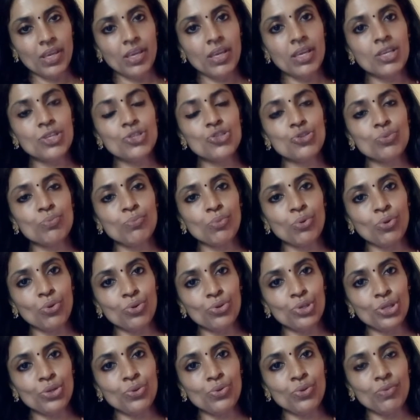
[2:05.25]
Each
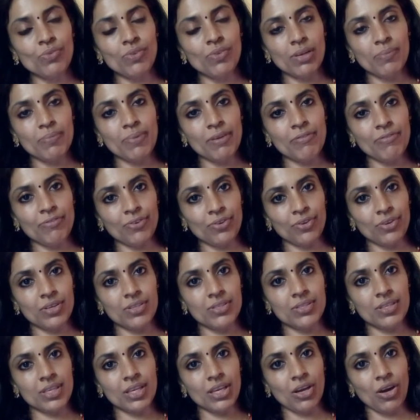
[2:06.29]
module will be
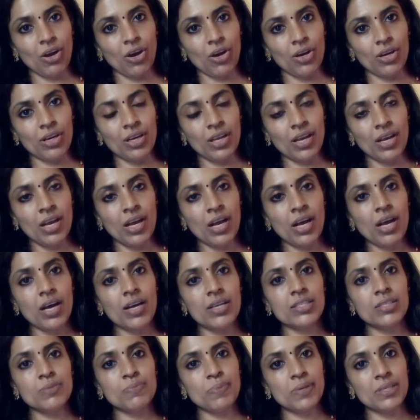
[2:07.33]
focusing on
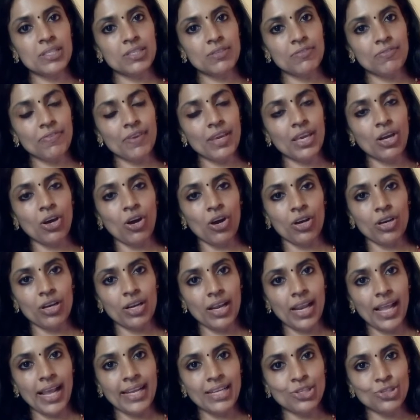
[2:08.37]
a specific
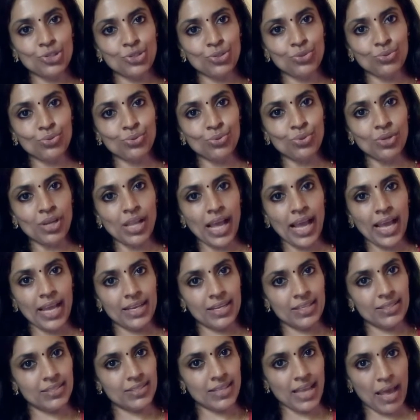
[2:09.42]
online tool
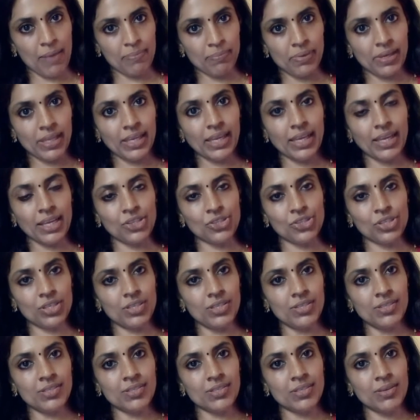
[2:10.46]
and its
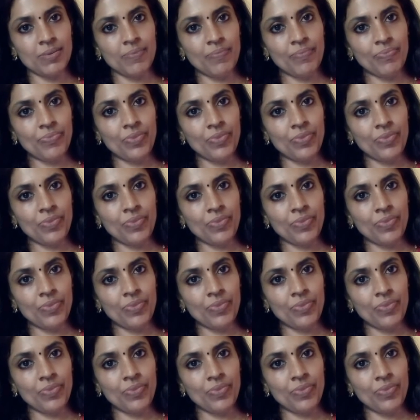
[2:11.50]
applications,